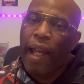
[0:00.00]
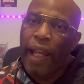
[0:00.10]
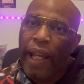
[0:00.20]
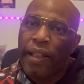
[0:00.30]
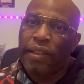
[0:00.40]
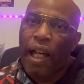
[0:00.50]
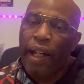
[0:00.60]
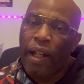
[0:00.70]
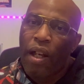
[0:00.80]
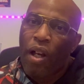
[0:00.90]
hands on
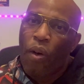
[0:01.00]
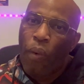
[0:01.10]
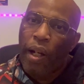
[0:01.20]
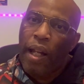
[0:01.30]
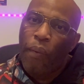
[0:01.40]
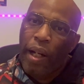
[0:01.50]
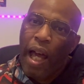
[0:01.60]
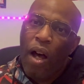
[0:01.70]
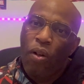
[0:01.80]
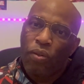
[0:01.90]
it
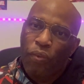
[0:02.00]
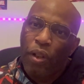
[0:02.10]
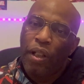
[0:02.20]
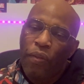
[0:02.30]
without really,